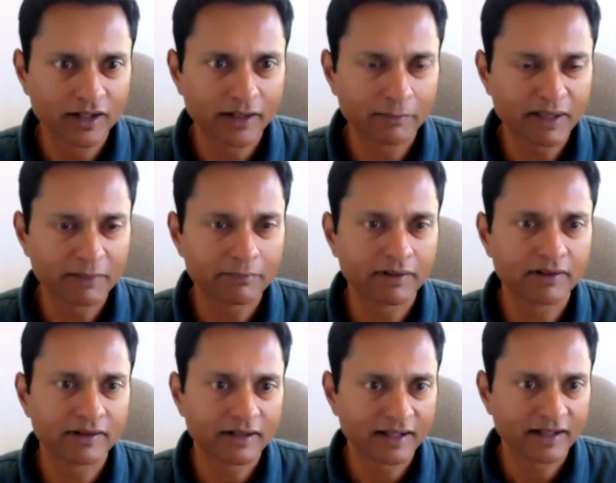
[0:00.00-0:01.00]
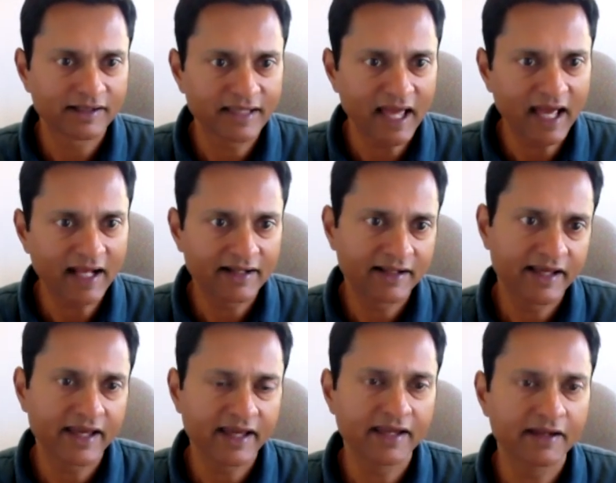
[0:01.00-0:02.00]
uh, sure. people uh, than
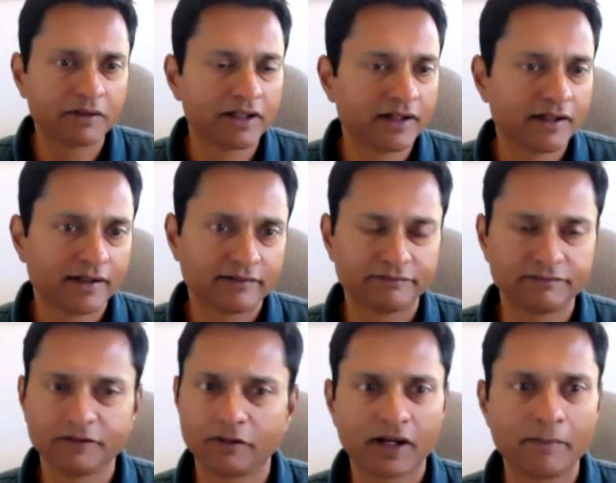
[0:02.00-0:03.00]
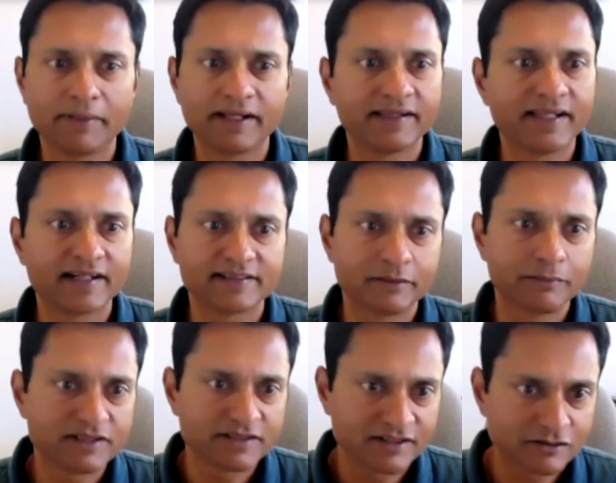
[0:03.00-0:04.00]
a you know company that is in the
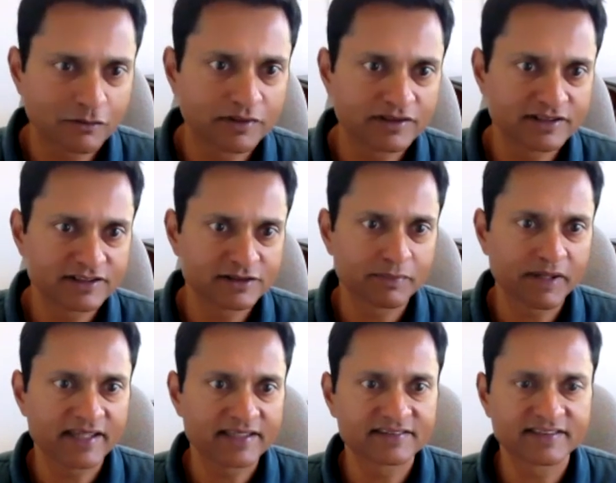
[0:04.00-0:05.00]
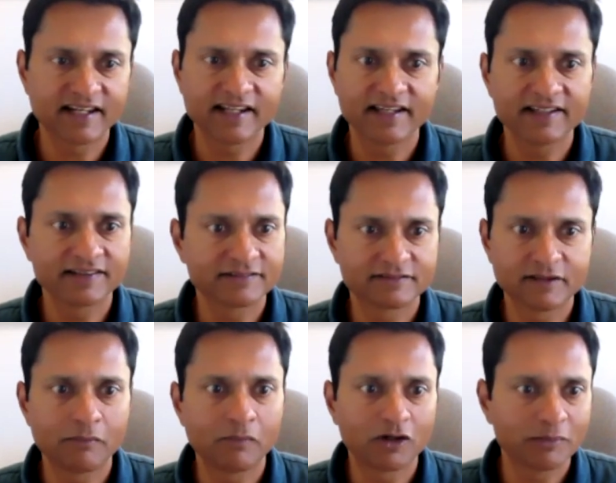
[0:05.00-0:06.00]
business to business space selling mm-hmm.
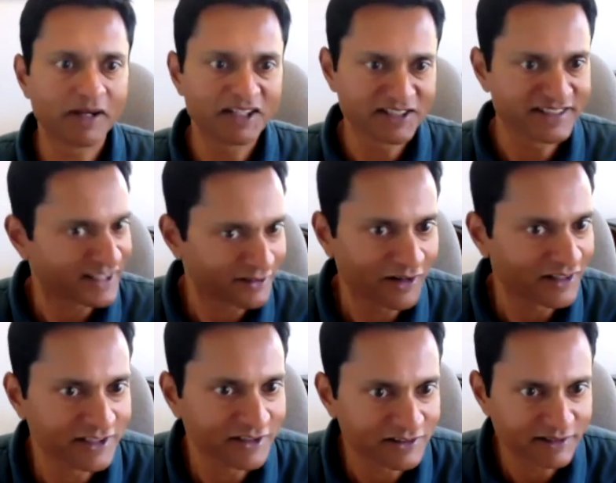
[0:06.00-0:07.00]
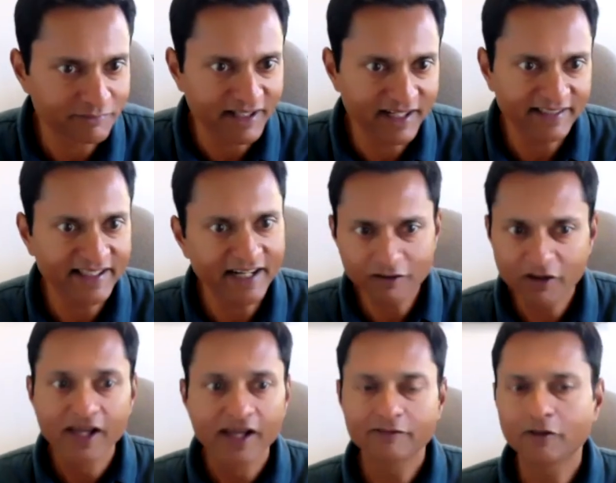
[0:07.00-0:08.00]
some automation technology or something like that so,
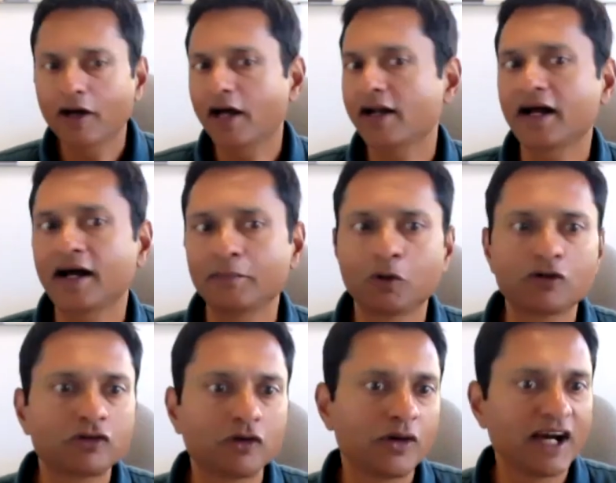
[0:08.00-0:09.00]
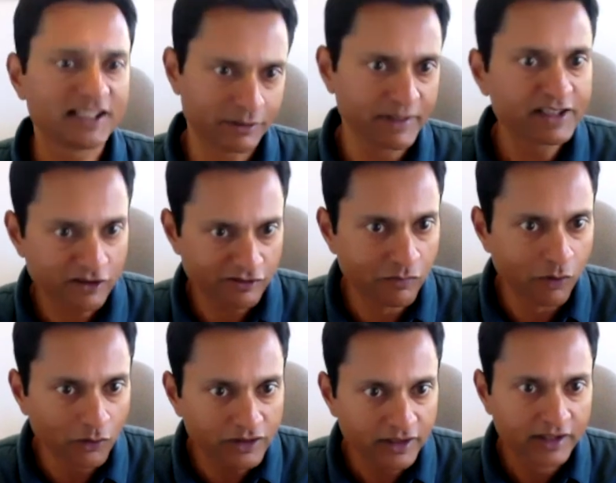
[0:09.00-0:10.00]
so our, our portfolio has a mix of
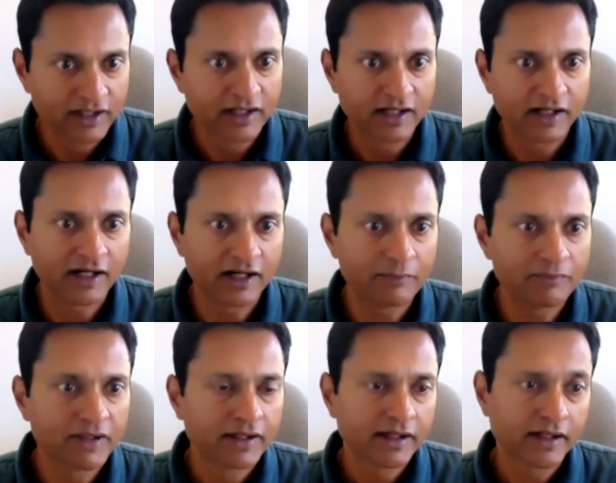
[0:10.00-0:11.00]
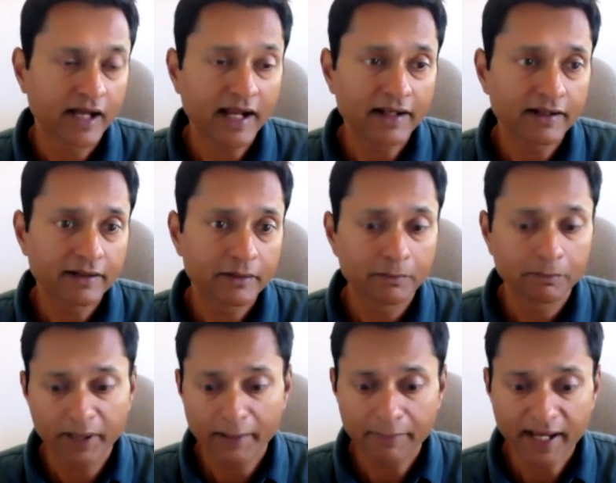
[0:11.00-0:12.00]
both um, and
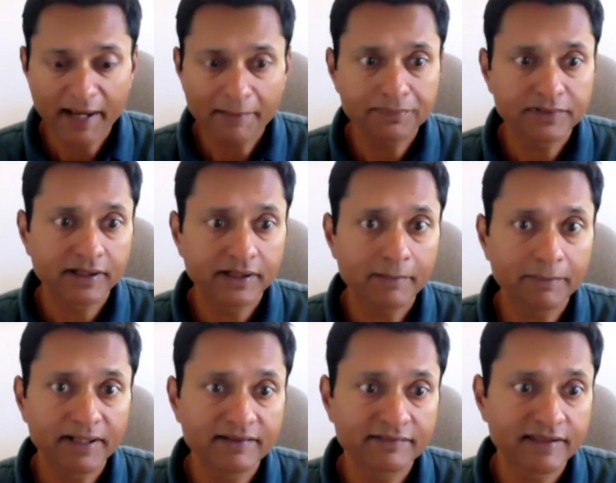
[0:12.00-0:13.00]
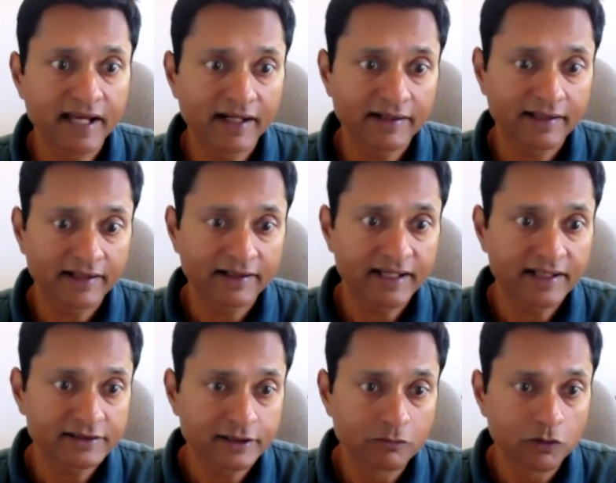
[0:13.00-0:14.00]
perhaps uh, companies that that
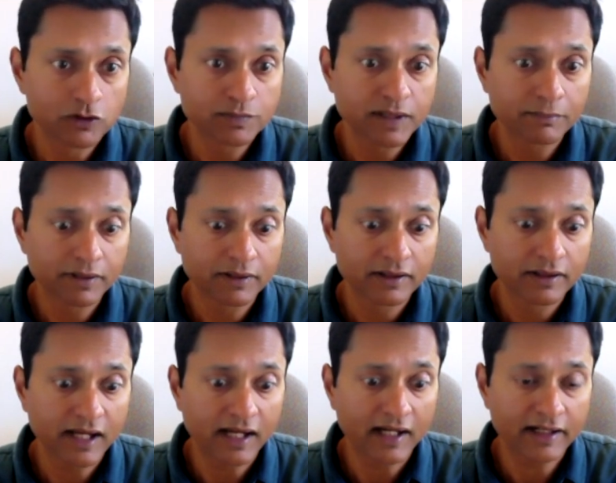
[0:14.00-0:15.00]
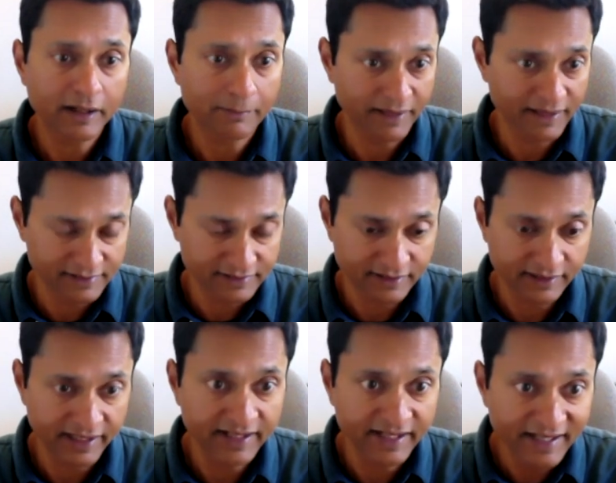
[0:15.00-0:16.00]
touch the most people are companies uh,
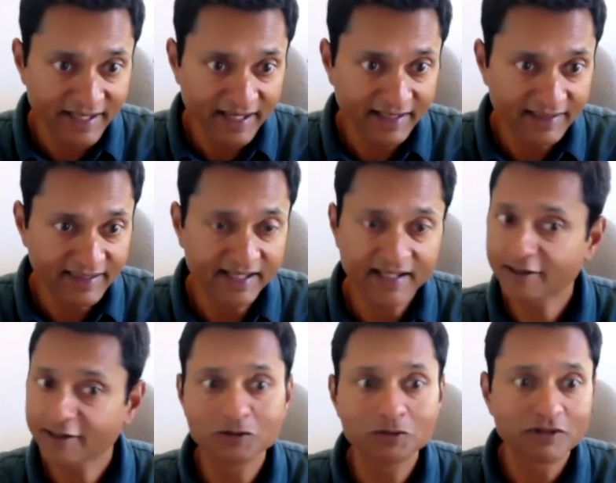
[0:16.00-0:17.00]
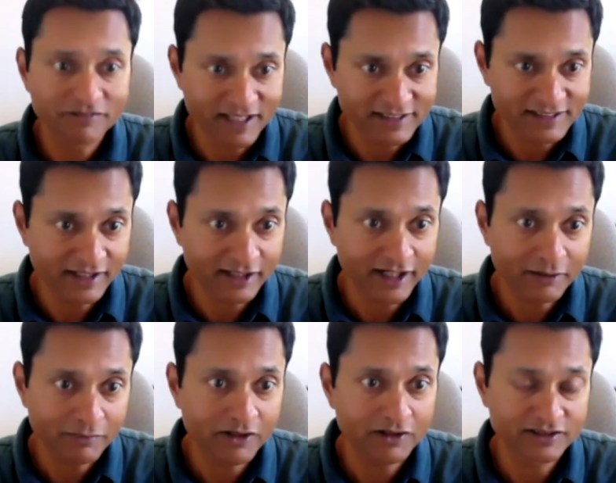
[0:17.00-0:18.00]
in India that are consumer facing, right?
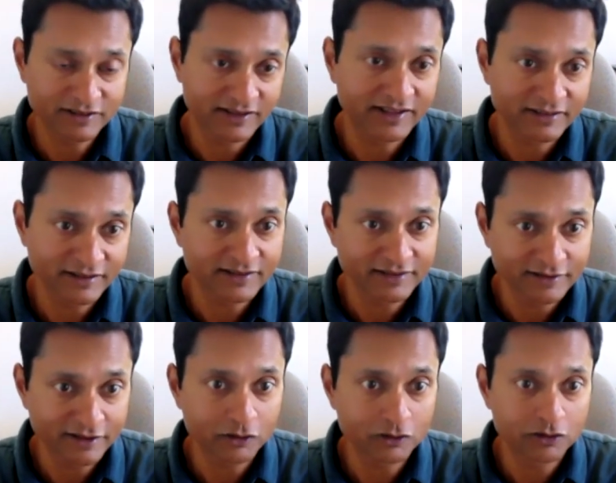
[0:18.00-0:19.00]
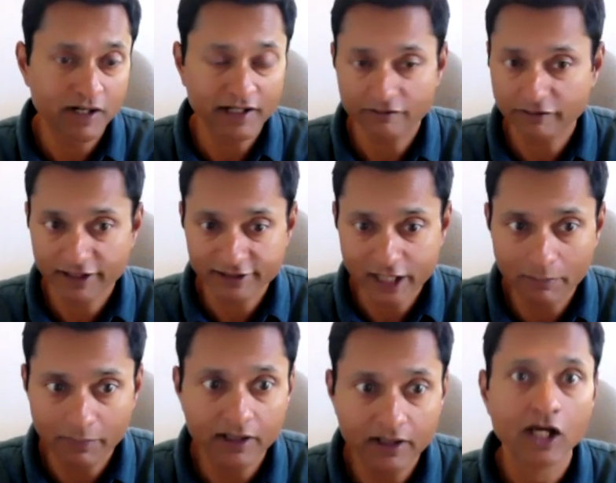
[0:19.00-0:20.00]
Because it's a, it's, it's a huge market. For
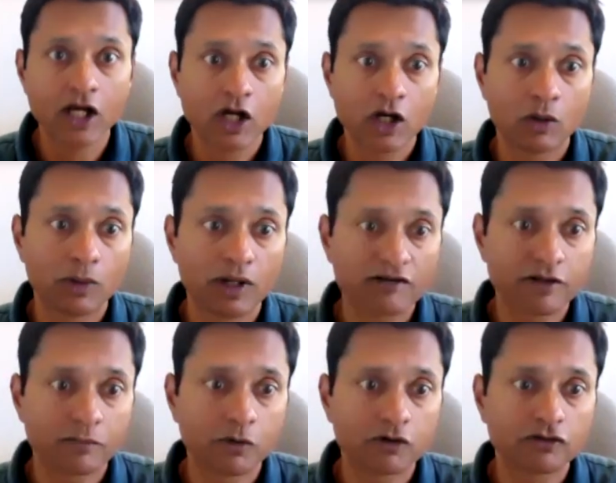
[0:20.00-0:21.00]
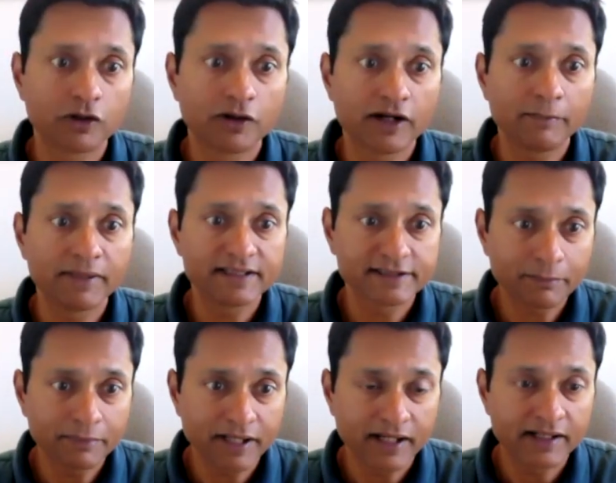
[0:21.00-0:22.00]
example, for uh, one of our portfolio companies,
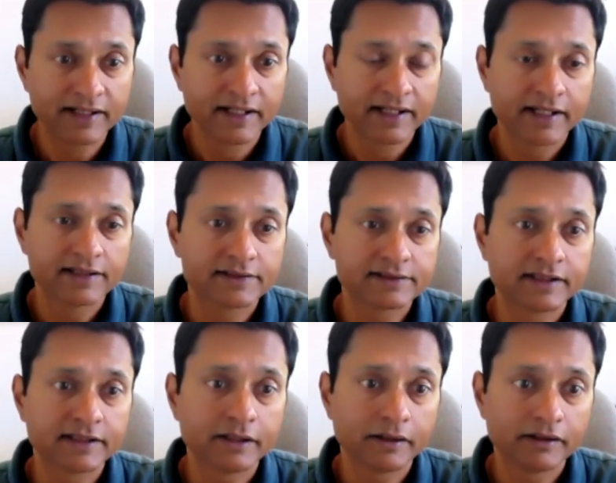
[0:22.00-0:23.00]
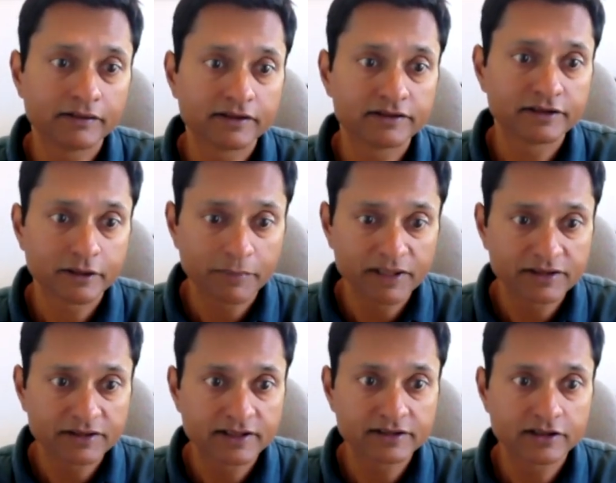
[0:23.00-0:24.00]
Apna, is in the is in the
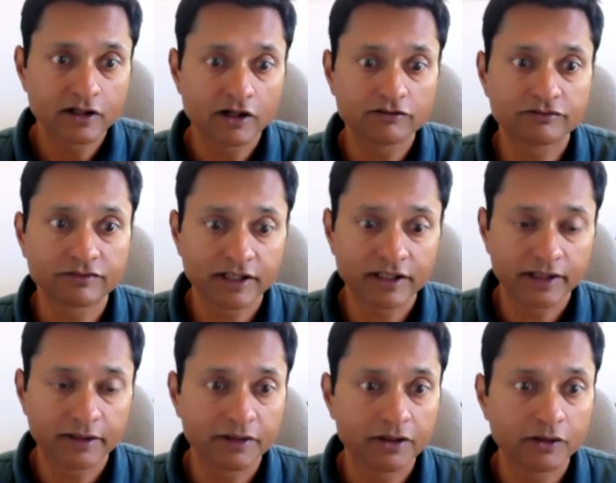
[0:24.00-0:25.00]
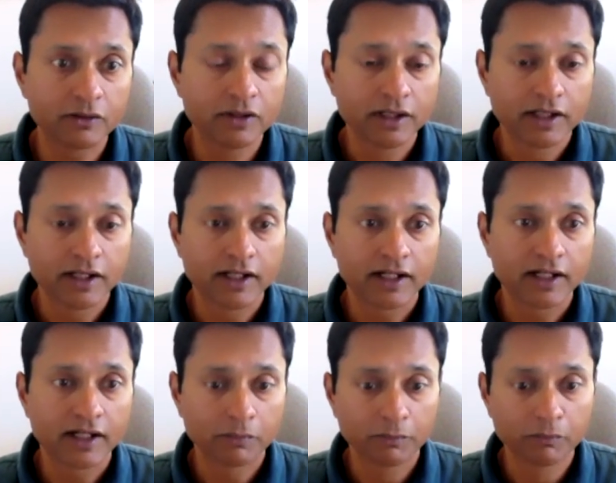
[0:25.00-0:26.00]
business of uh, you know uh,